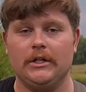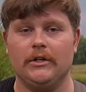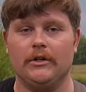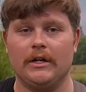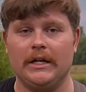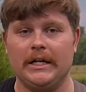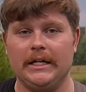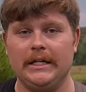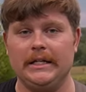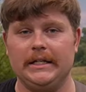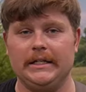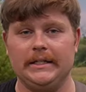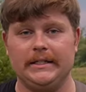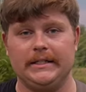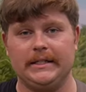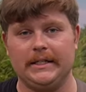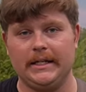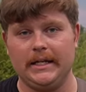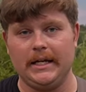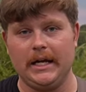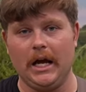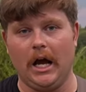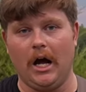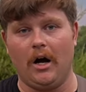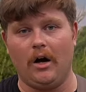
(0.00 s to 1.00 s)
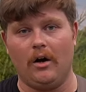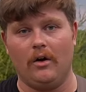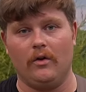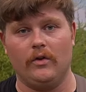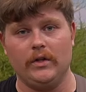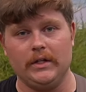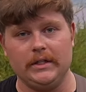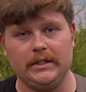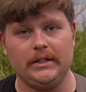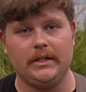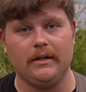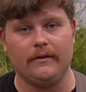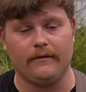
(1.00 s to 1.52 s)
your EDC, all
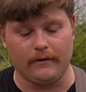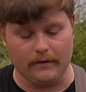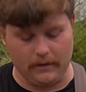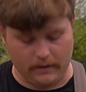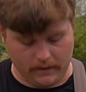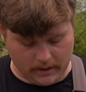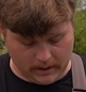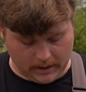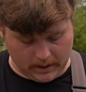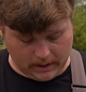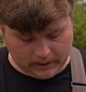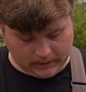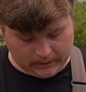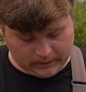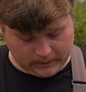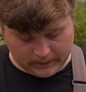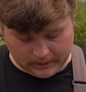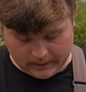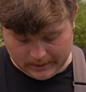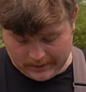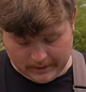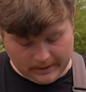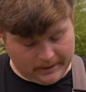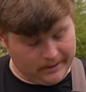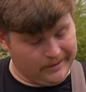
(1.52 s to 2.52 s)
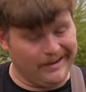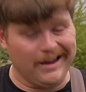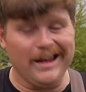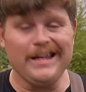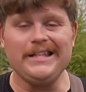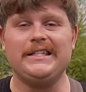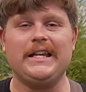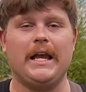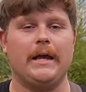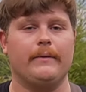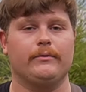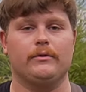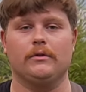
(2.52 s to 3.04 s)
these different things,
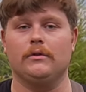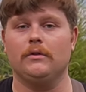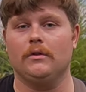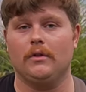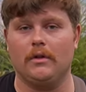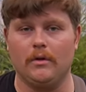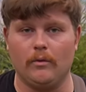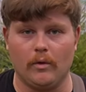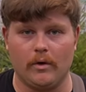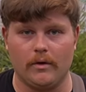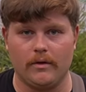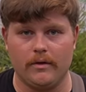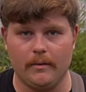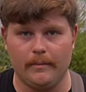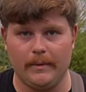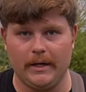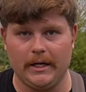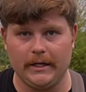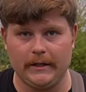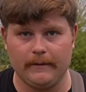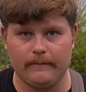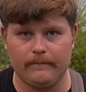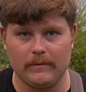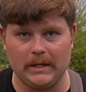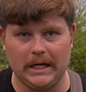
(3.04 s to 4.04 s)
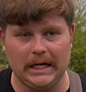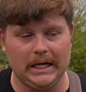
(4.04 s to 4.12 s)
it's absolutely worth the money.